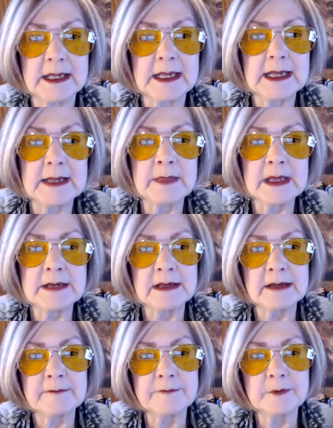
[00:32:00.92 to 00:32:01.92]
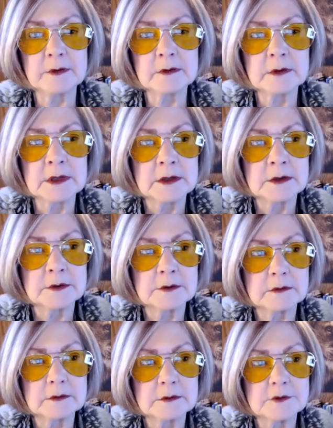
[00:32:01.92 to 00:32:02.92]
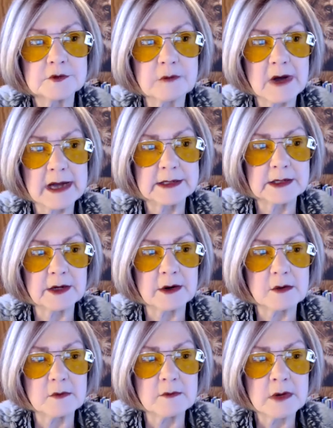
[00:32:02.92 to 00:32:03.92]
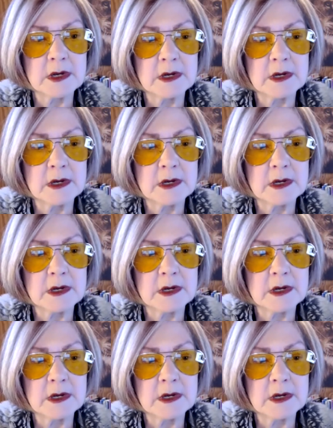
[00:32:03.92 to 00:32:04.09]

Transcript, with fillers: and they never try to go